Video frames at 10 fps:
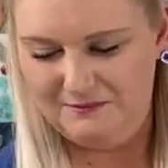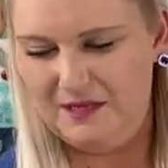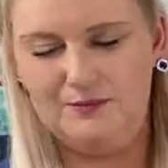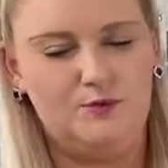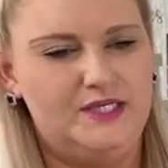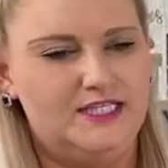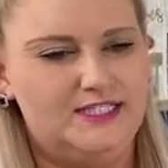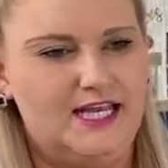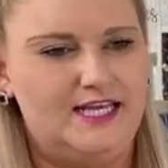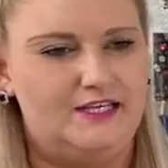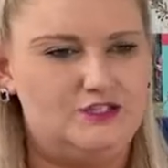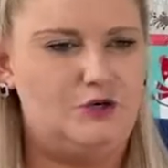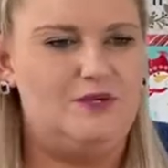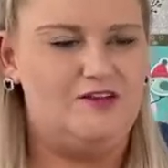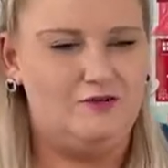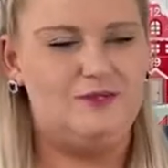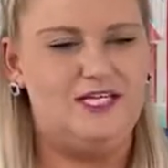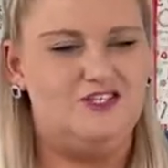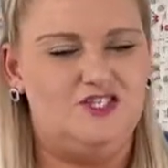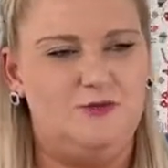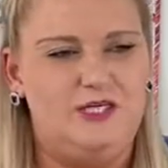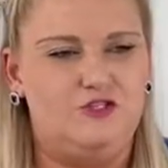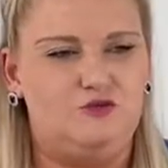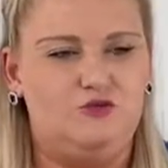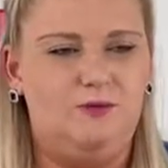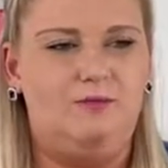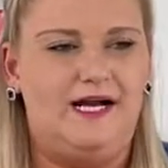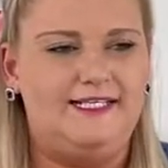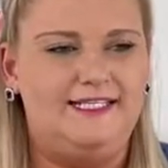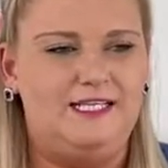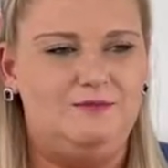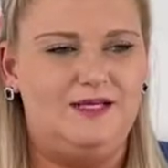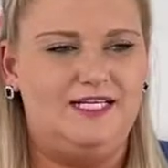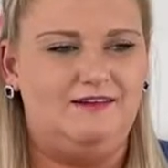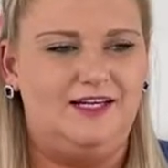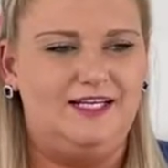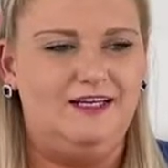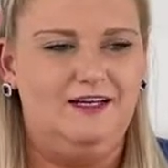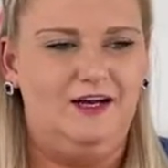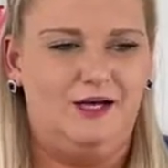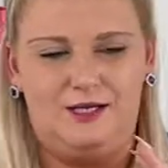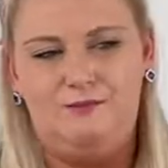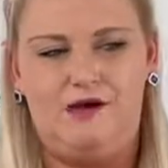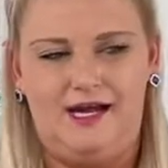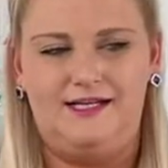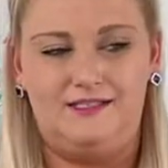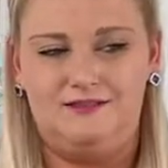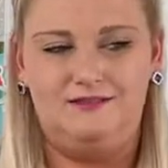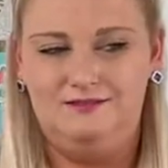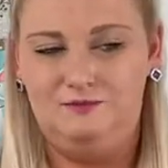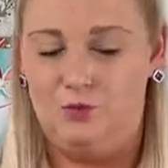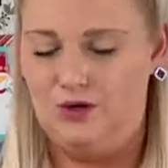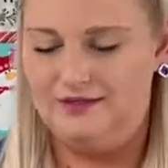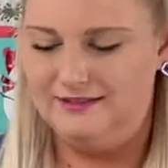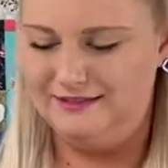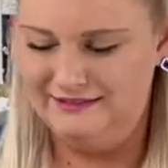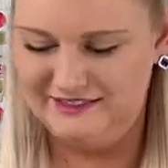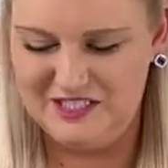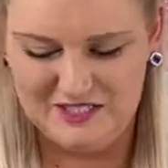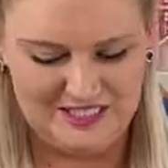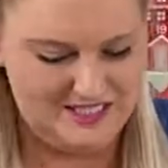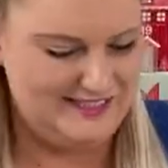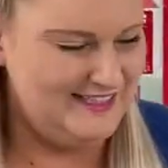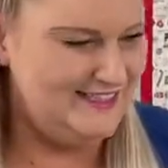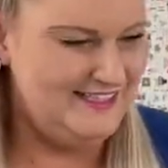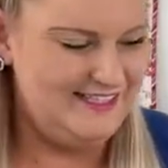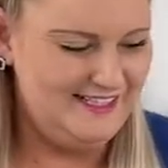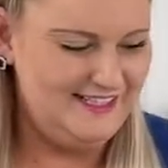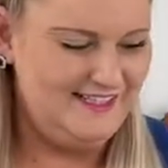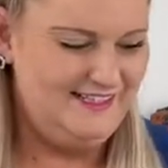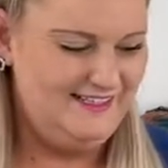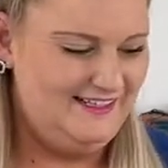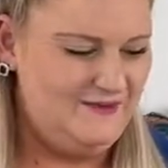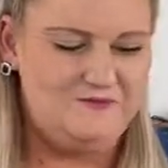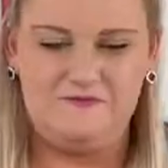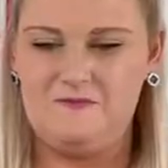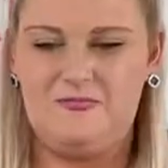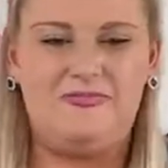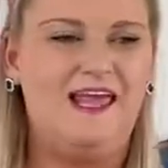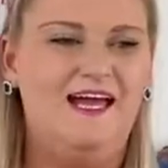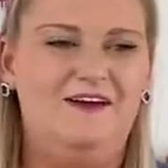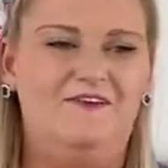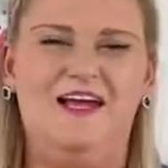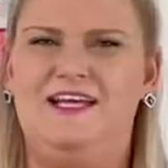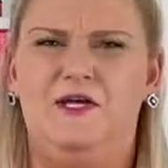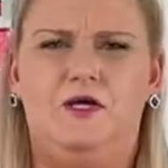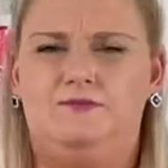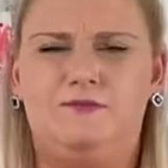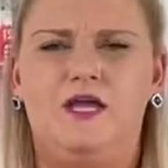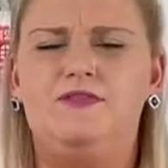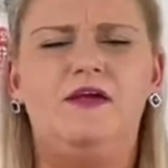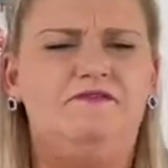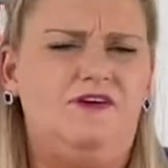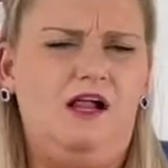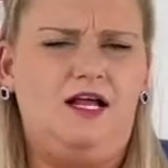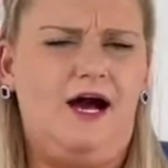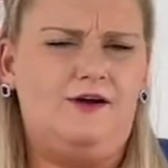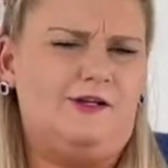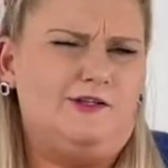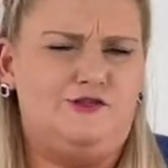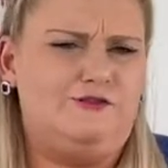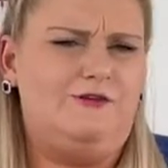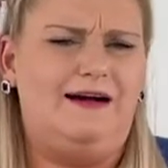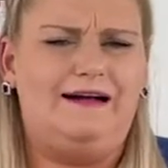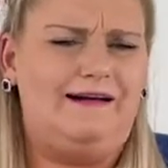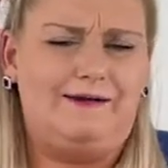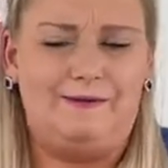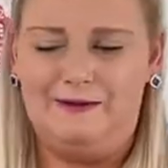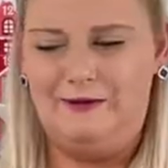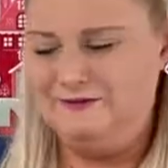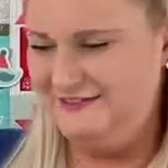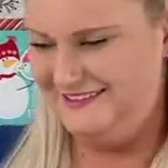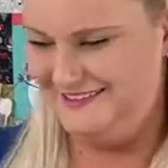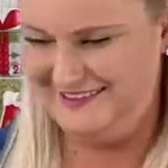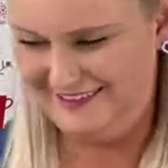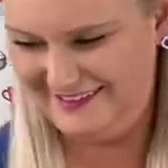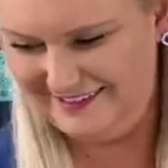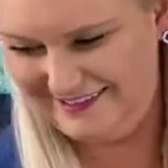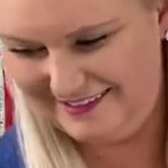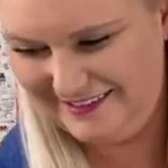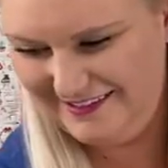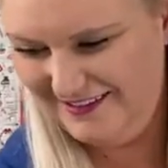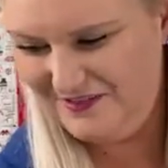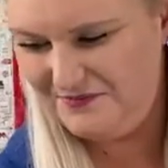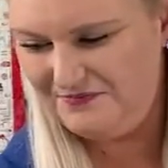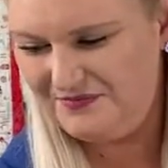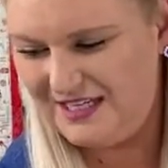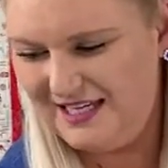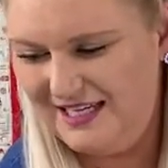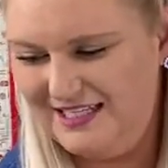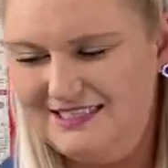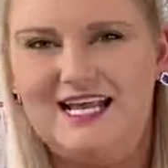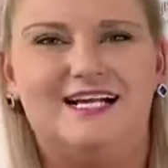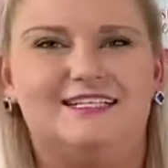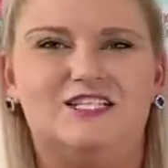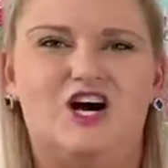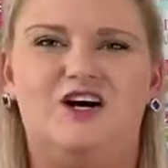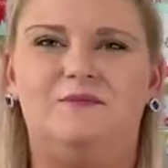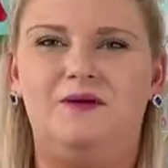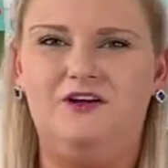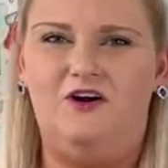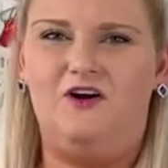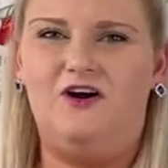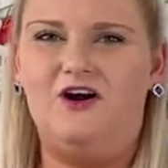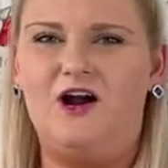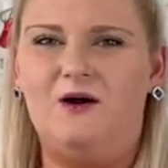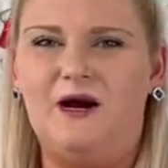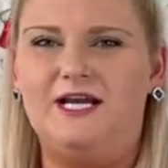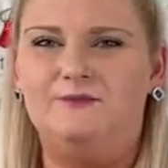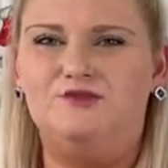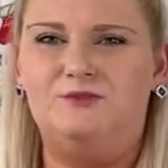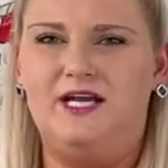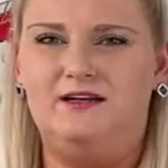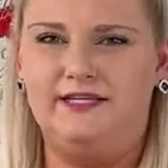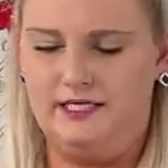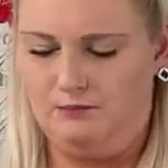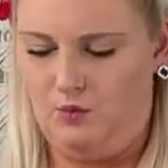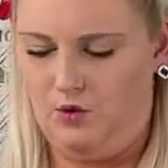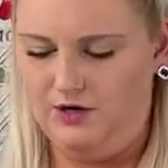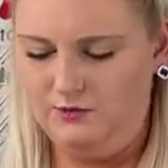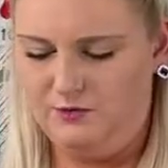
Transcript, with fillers: Maybe we can take so many from each and then we can just combine it and make like a combined one. Yeah, there you go. We don't know what happened. they fell out on the truck. I don't know. Next up are items from Carolina Moore.